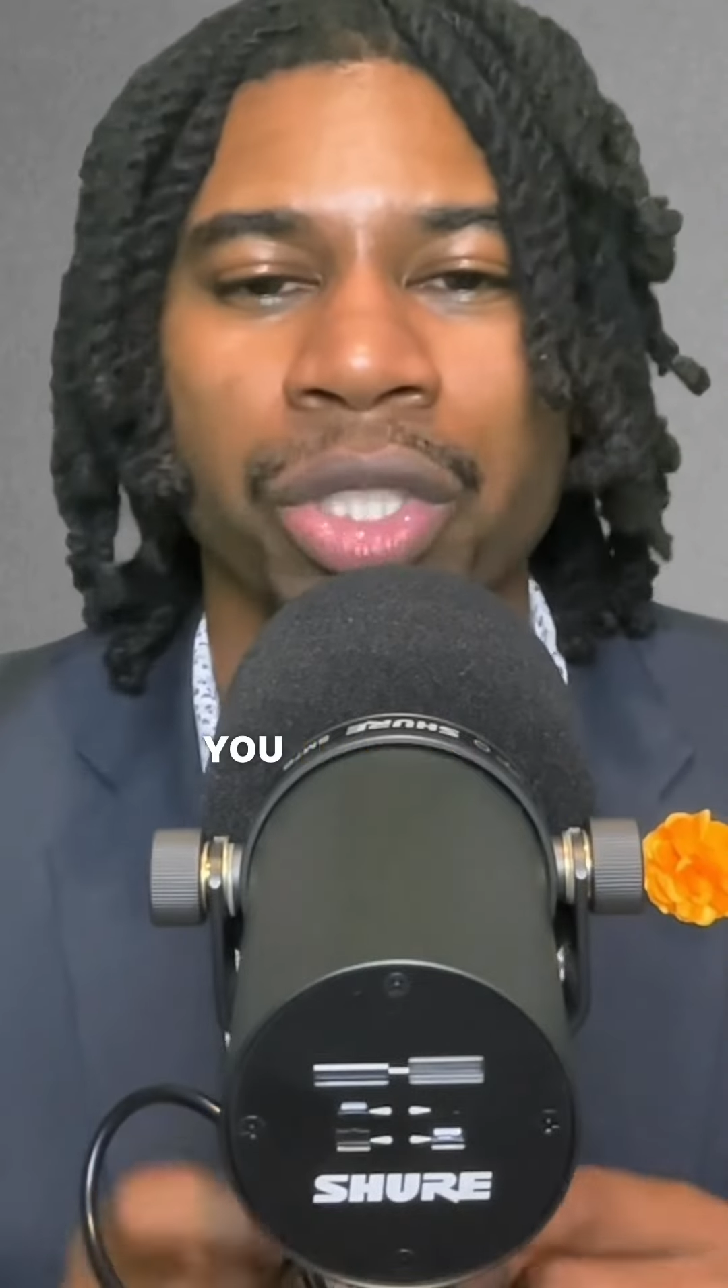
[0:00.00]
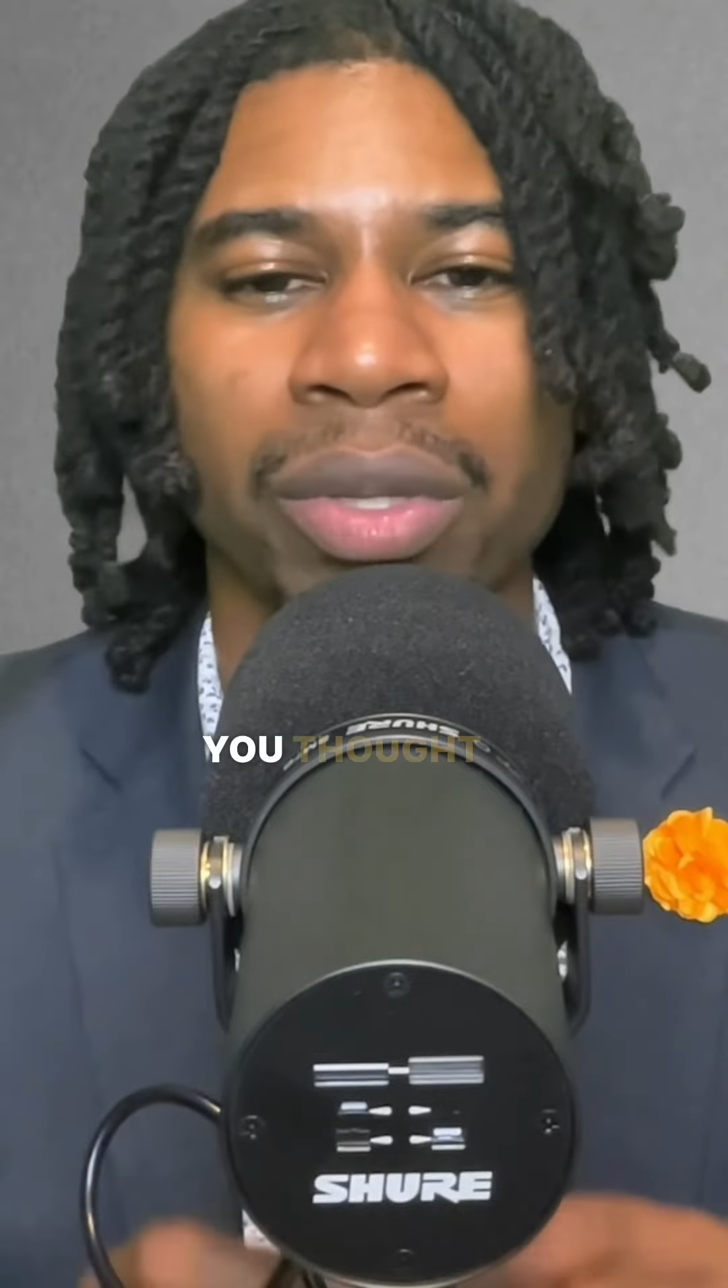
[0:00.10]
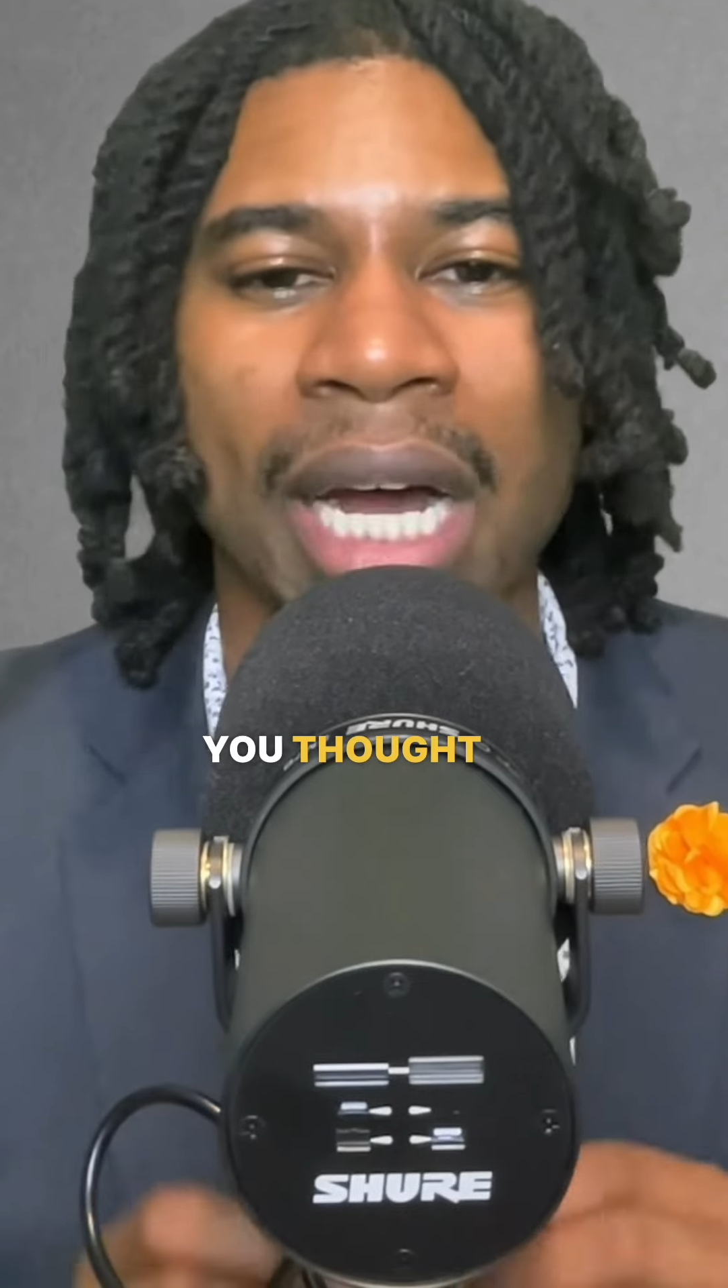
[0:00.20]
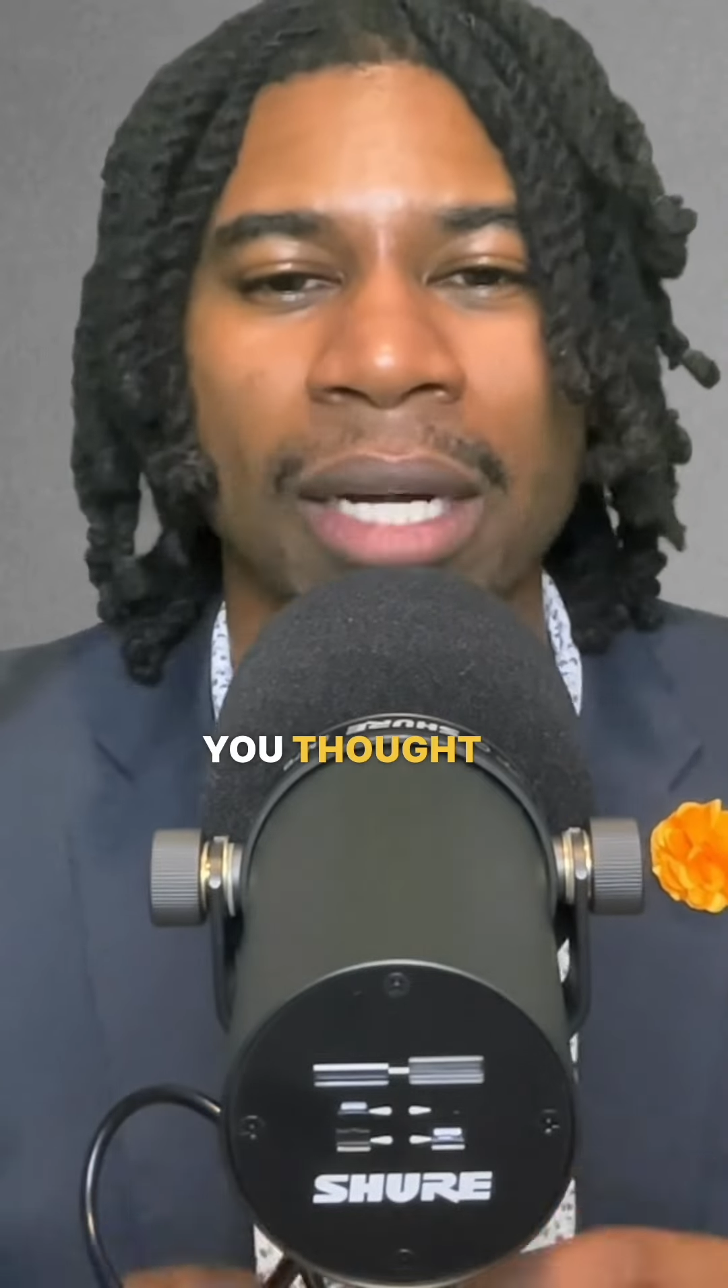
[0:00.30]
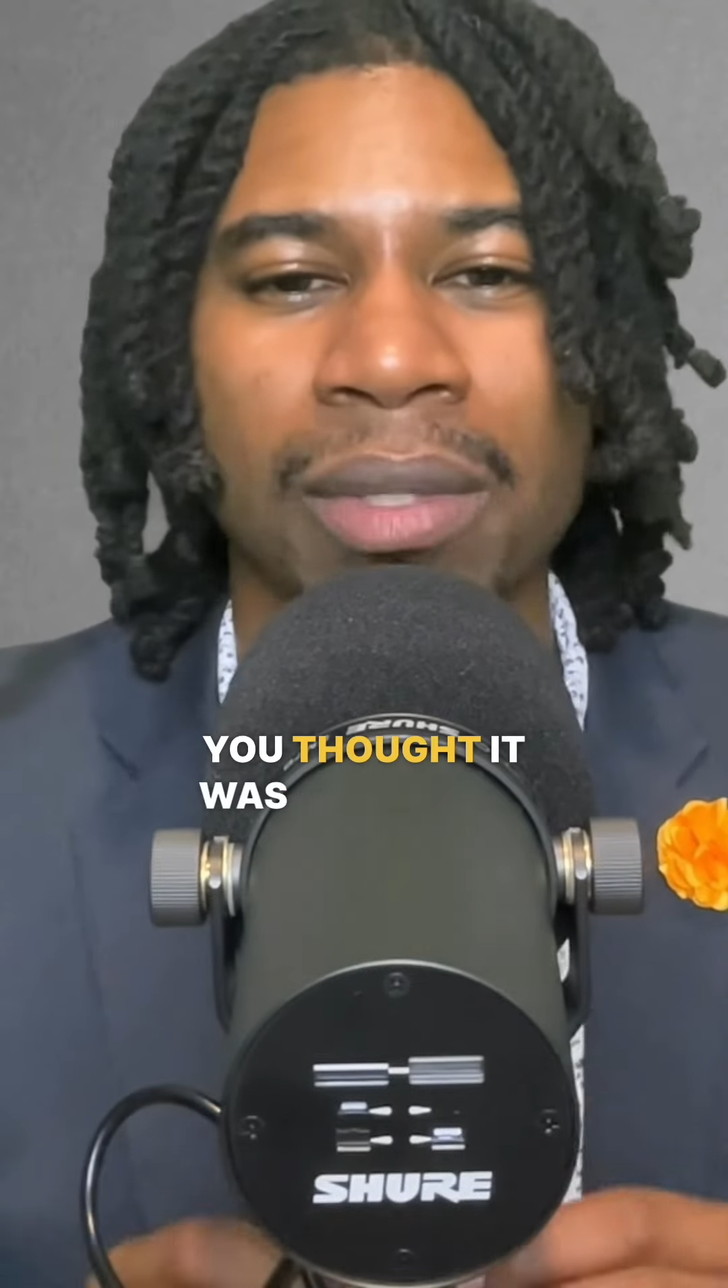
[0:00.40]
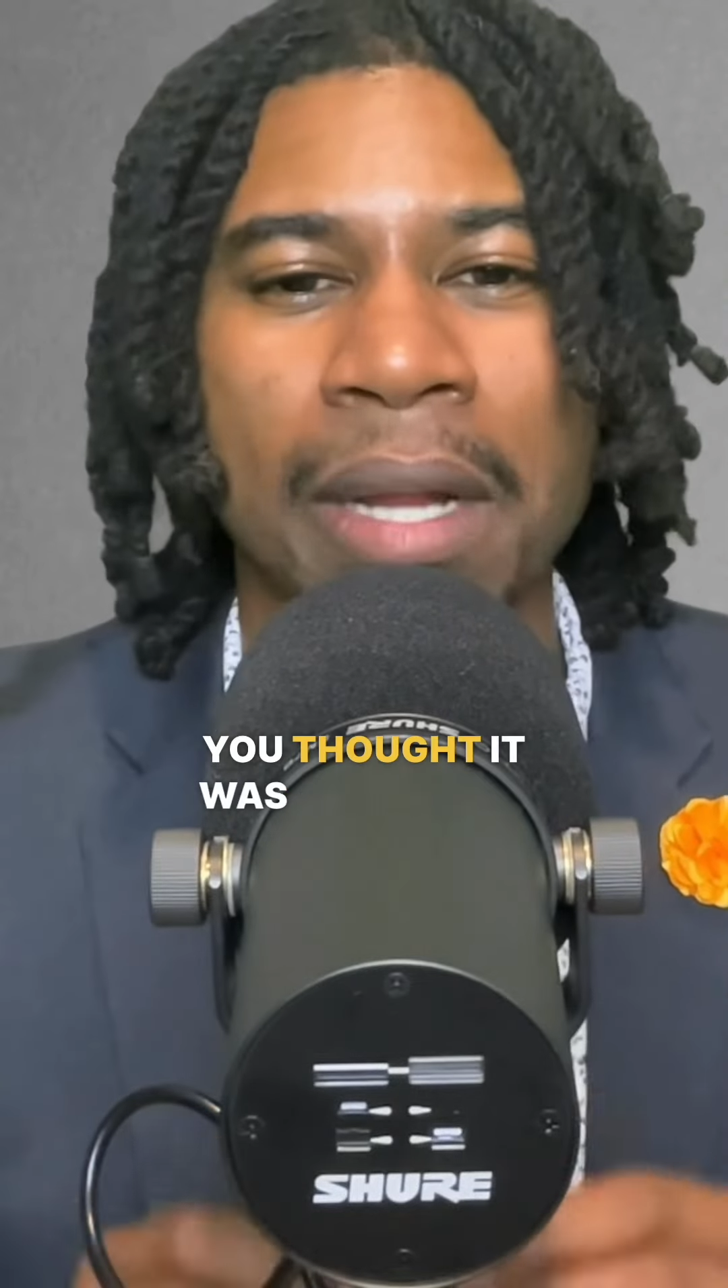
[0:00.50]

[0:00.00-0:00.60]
you thought it was